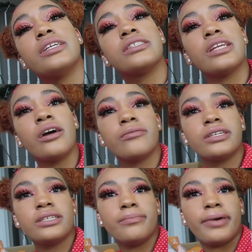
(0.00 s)
I mean, it's not
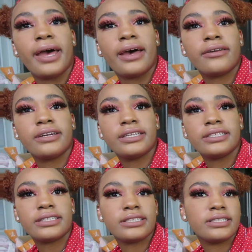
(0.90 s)
really bad or
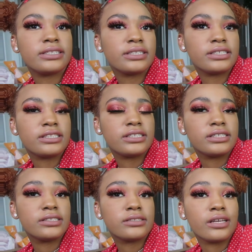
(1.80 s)
anything. It's
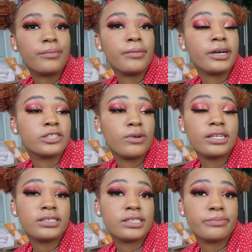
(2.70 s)
just, I mean, my
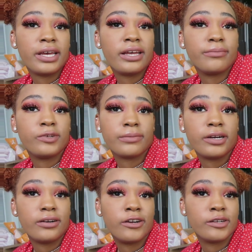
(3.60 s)
swatching is bad with
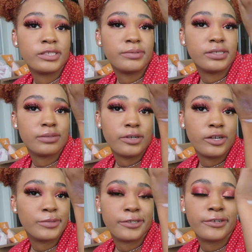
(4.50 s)
my arms because my
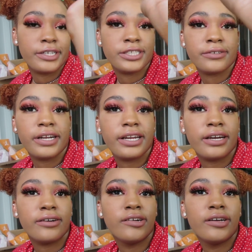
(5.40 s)
arms are crazy right now.
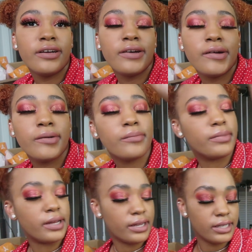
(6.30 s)

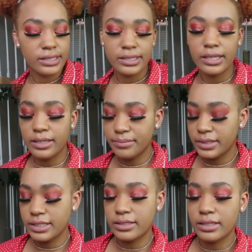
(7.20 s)
But it's um,
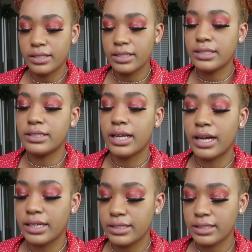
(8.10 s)
it's it's
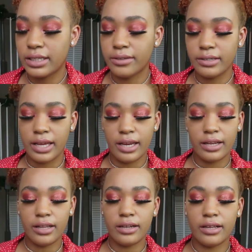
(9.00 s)
nice. I don't hate
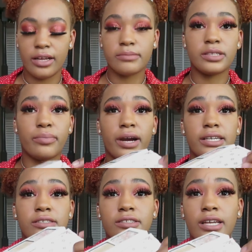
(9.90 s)
it. I'm
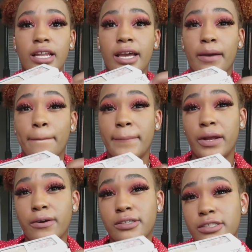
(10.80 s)
surprised there's not like a
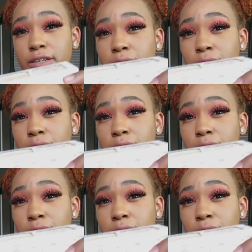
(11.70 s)
mirror to